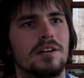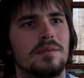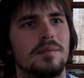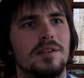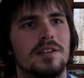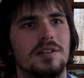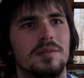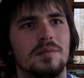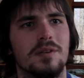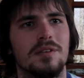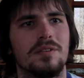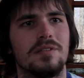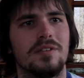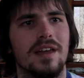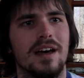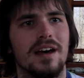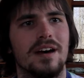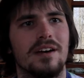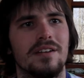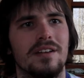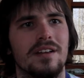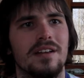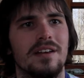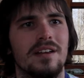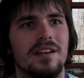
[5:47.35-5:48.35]
to be smoothed down.
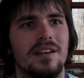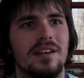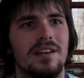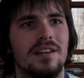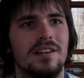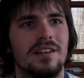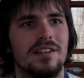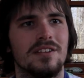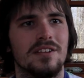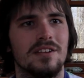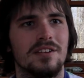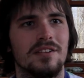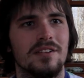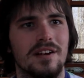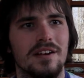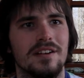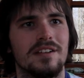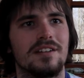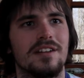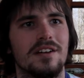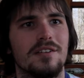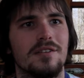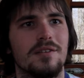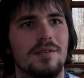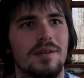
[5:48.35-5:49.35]
So greater
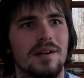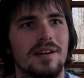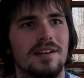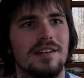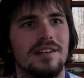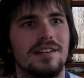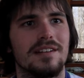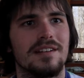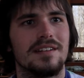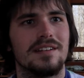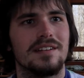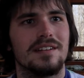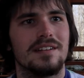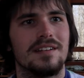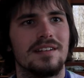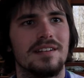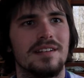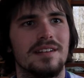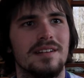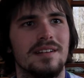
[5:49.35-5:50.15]
self-awareness is